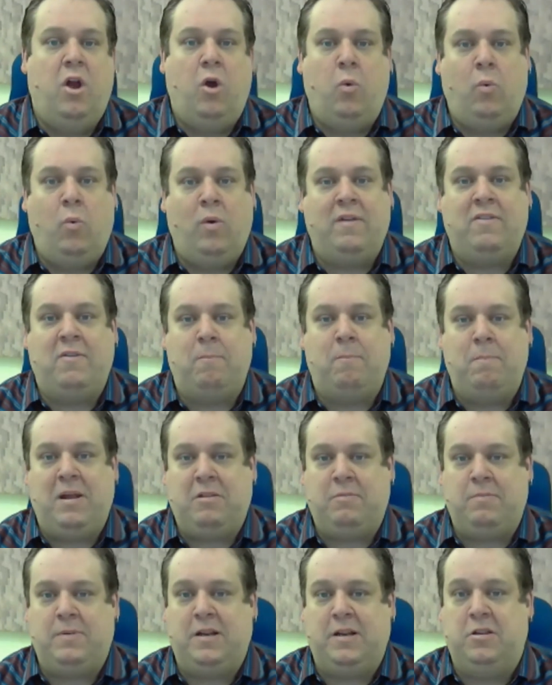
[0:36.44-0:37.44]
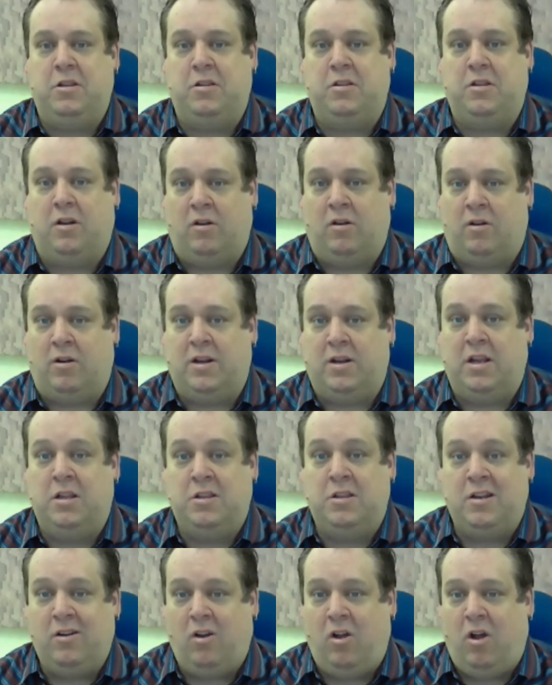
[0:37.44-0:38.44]
One of the best places to look
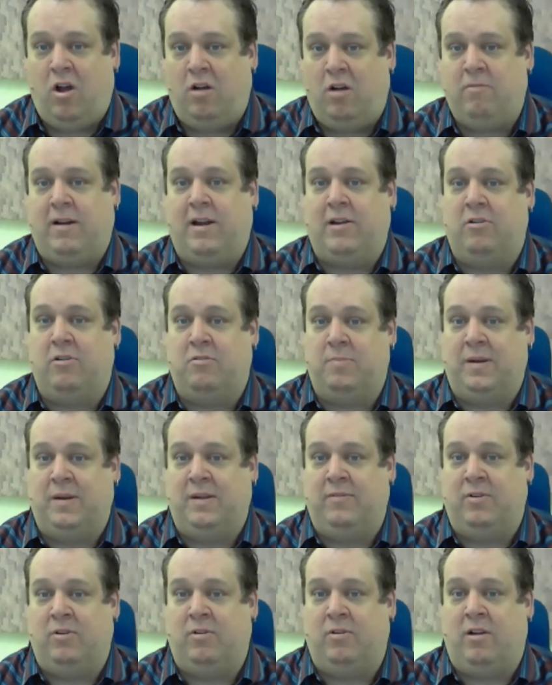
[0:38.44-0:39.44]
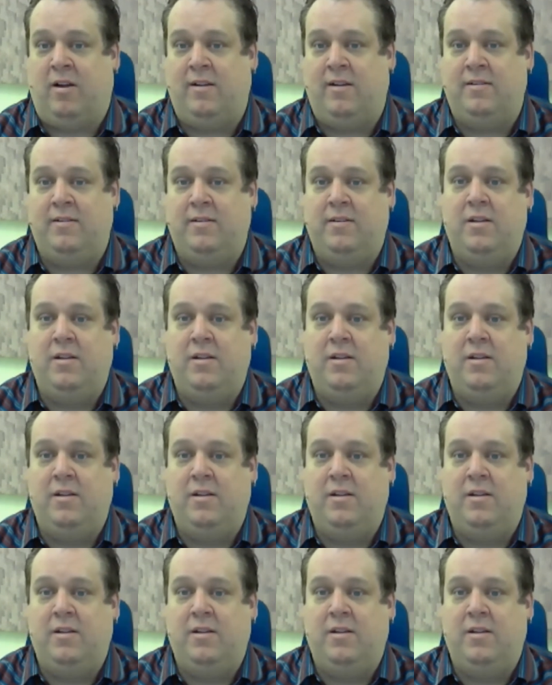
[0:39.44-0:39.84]
is in law records, believe it or not.